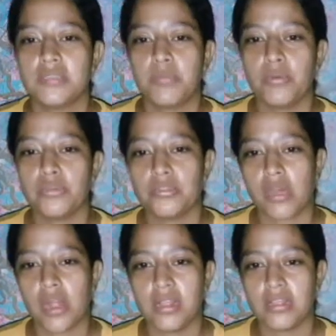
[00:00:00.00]

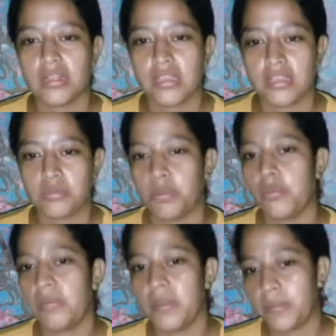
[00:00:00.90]
teaspoon salt,
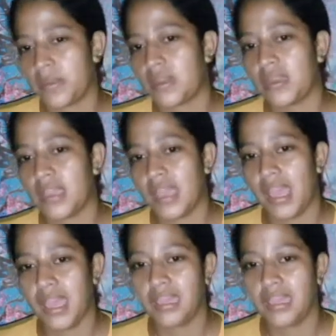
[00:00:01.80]
teaspoon pepper,